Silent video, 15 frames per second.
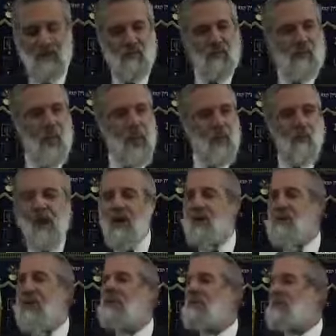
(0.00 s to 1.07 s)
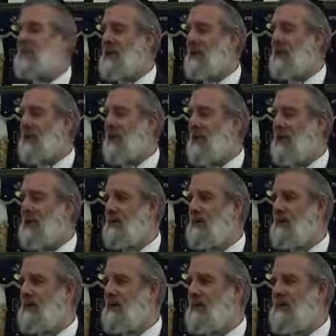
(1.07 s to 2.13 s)
But that already tells us something.
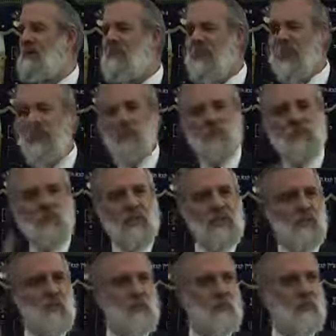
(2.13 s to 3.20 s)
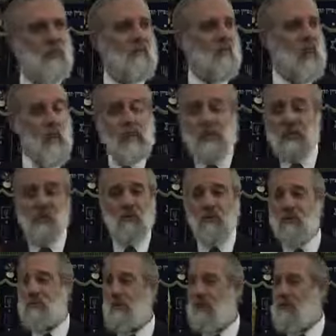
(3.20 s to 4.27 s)
Somebody who's disrespectful, has no
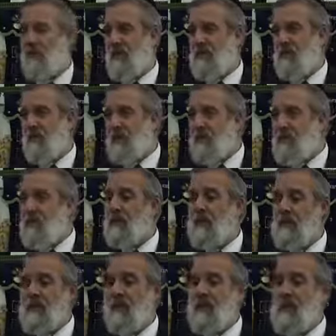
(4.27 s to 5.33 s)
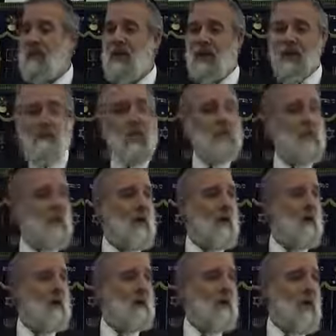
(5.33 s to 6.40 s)
respect for other people, he may be a
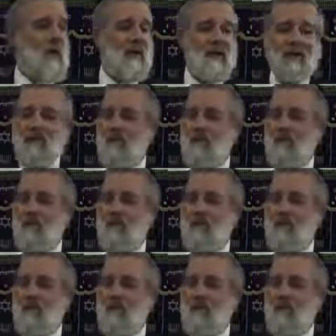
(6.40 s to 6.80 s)
cruel man.